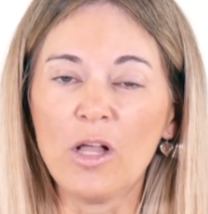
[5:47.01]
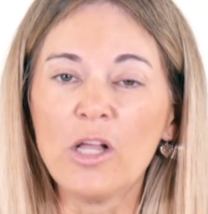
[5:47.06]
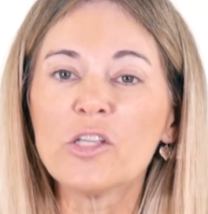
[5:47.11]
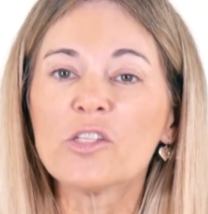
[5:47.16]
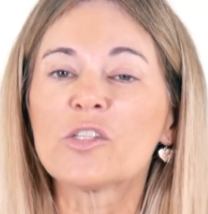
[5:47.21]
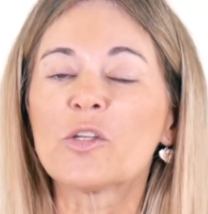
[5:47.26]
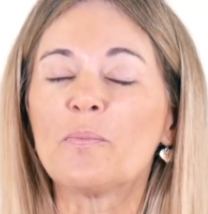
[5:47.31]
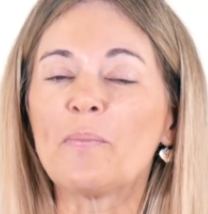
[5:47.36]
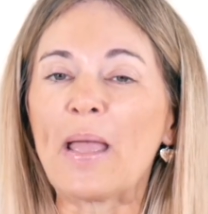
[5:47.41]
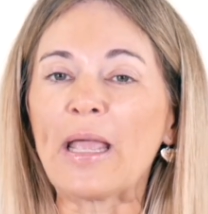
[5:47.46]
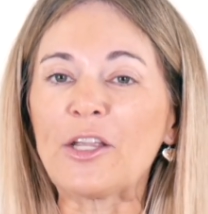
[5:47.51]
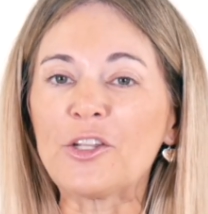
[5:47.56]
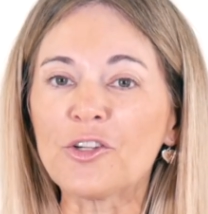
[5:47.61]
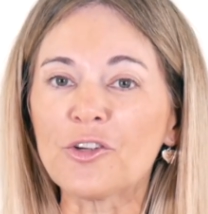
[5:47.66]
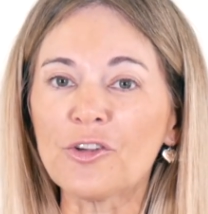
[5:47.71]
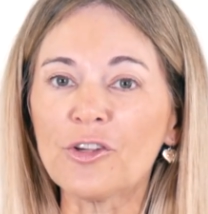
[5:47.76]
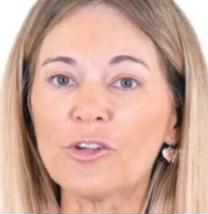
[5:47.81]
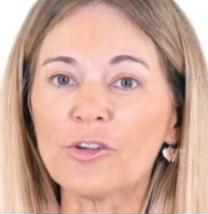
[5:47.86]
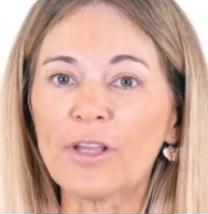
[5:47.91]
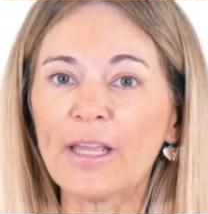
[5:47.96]
So make sure
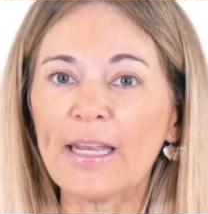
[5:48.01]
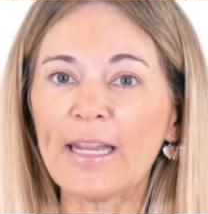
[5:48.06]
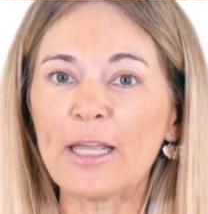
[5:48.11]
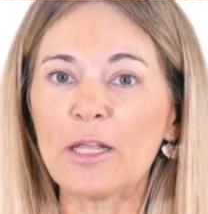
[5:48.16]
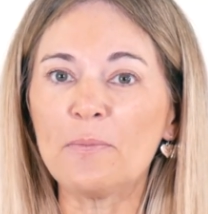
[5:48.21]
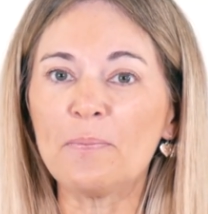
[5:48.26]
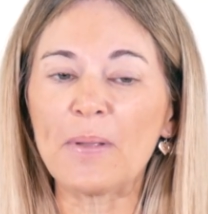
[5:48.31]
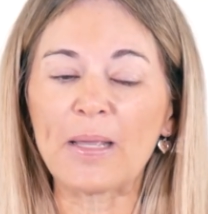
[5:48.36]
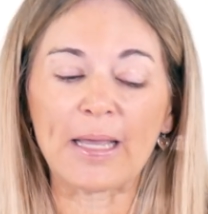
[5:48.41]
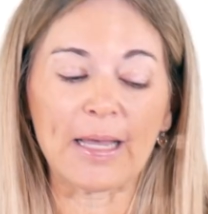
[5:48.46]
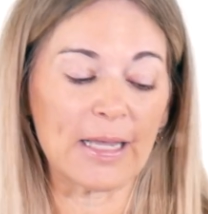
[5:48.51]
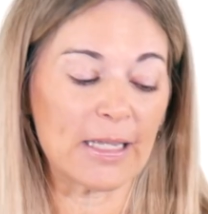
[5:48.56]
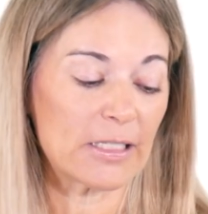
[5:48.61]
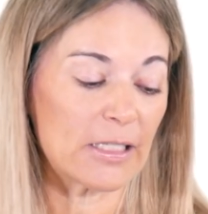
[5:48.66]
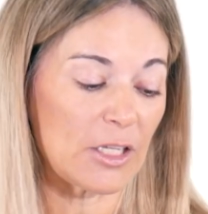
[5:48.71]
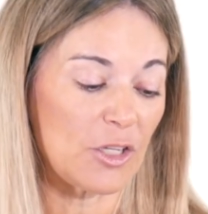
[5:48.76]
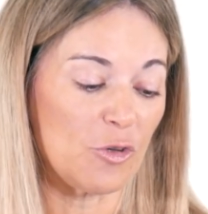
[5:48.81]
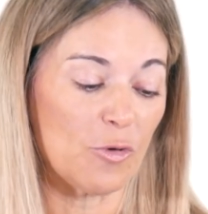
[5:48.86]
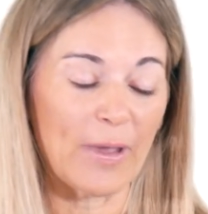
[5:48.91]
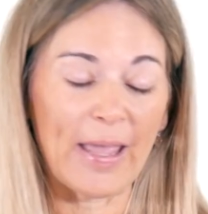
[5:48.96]
you get in
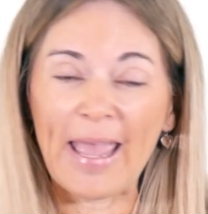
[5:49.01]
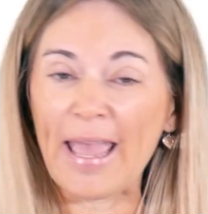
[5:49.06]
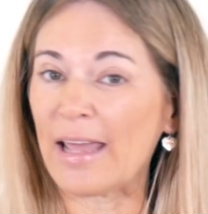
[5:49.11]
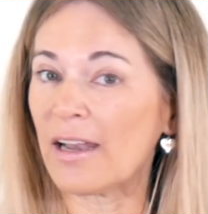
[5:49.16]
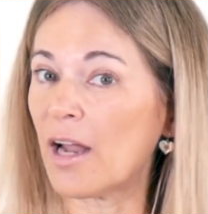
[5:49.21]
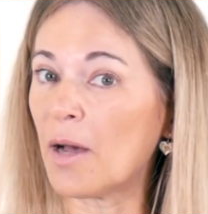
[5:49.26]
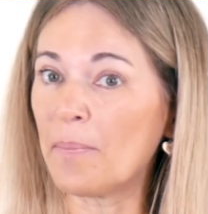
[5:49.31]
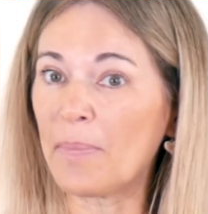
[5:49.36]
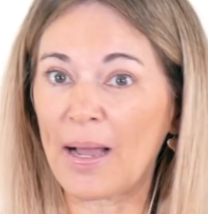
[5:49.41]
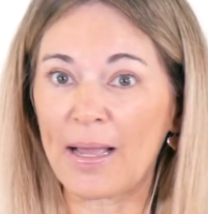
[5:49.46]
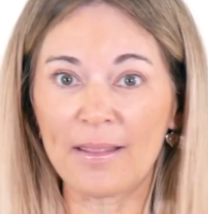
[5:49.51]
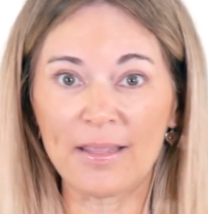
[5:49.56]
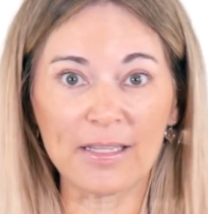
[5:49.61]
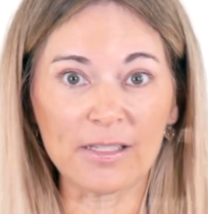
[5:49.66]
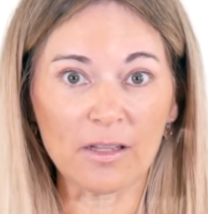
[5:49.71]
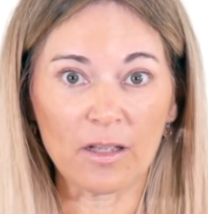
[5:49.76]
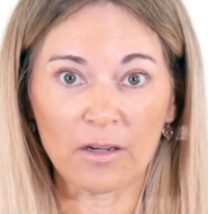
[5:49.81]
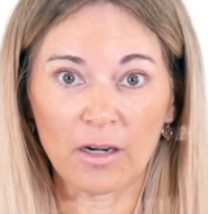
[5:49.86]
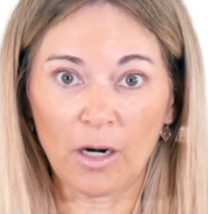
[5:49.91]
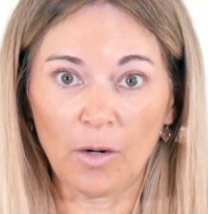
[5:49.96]
because you cannot buy these
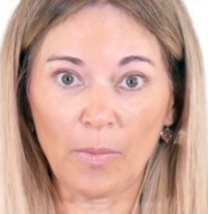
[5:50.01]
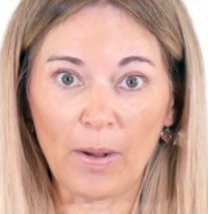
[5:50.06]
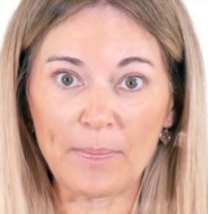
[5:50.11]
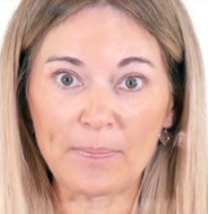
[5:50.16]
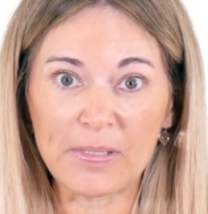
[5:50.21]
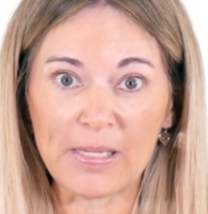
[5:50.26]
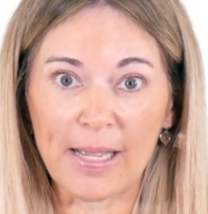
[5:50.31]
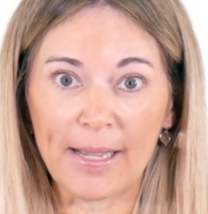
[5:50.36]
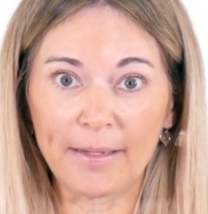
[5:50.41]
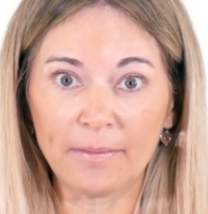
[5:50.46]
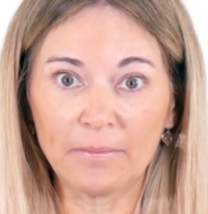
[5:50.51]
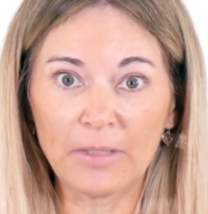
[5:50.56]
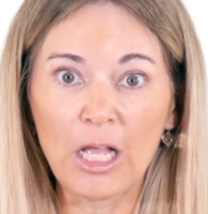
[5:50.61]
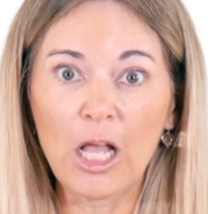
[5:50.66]
on our website.